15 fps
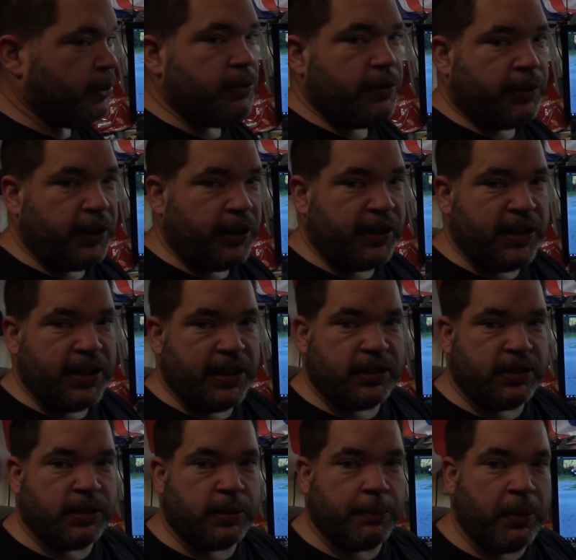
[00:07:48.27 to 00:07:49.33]
we all think, eh,
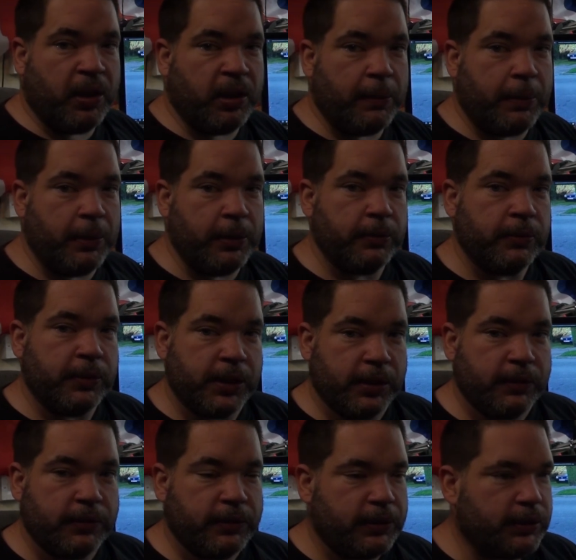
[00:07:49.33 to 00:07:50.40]
it's just a pile of poo, you
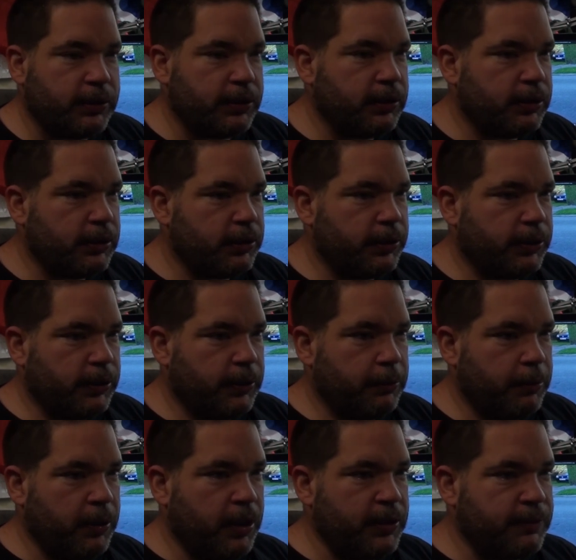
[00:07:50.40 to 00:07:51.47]
know.
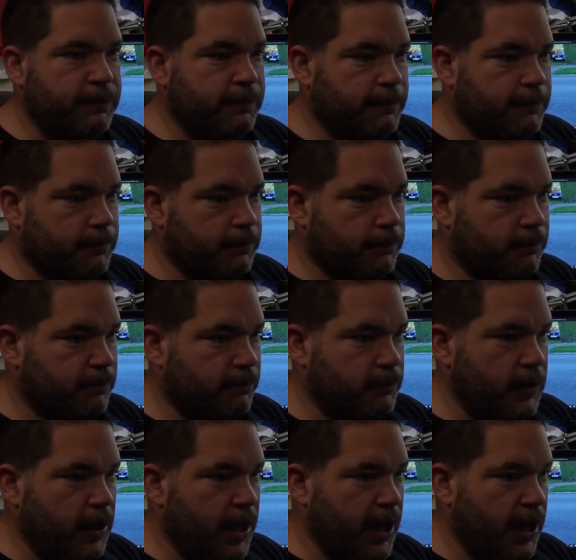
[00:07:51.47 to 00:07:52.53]
But I,
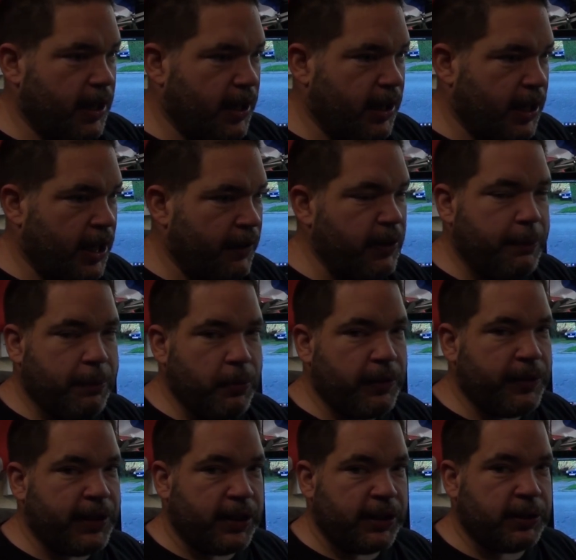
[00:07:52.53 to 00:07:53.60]
having
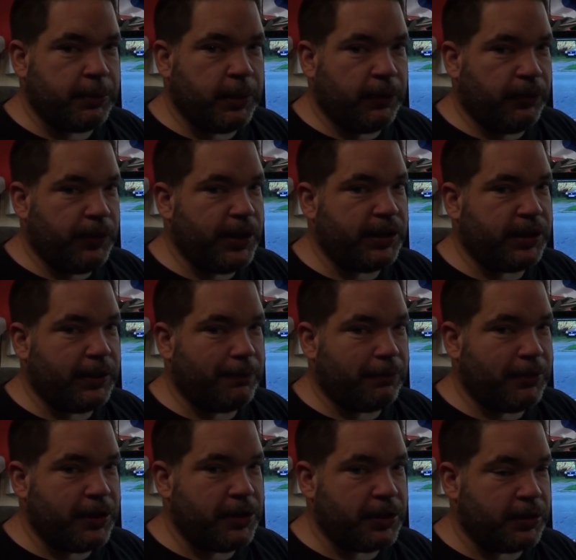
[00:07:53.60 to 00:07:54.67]
bought this, my first
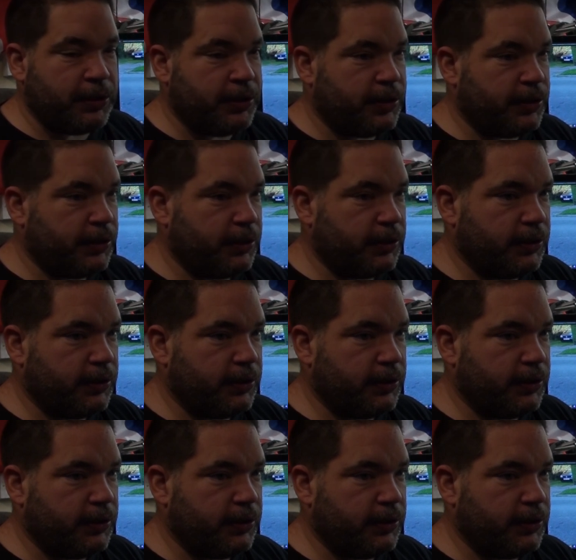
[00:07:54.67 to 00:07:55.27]
impressions,